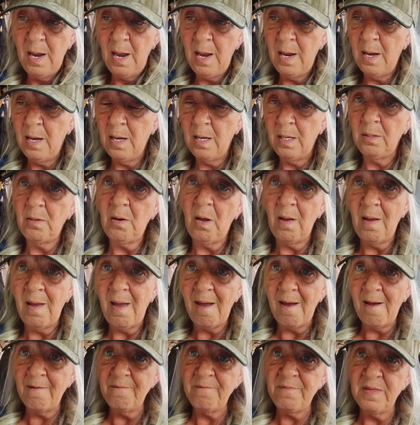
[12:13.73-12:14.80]
And I'll
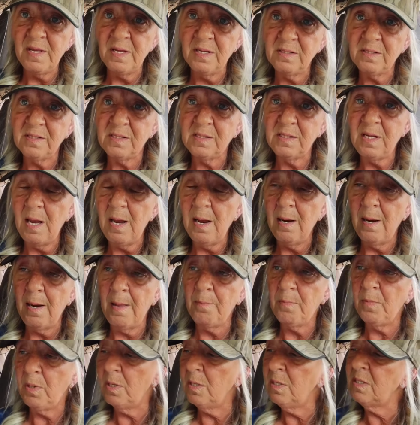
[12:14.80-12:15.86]
have this, and
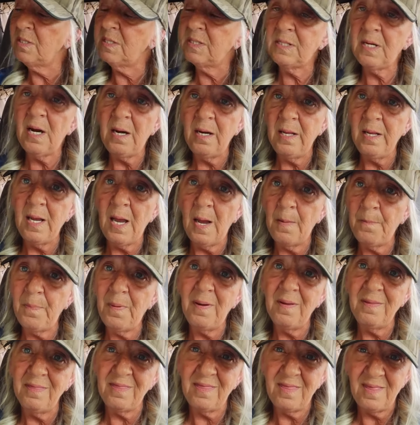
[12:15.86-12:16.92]
I'm going to study up
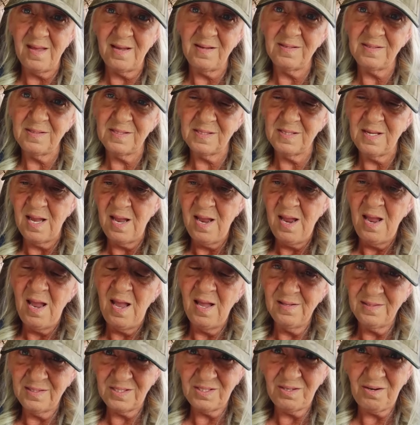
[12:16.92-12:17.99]
on things
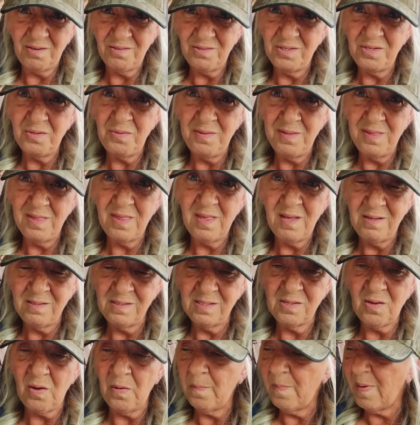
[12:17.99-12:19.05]
and start doing
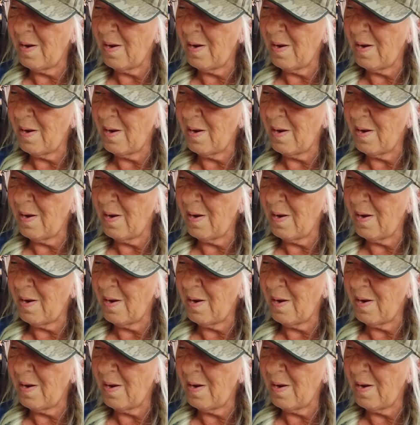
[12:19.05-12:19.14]
things on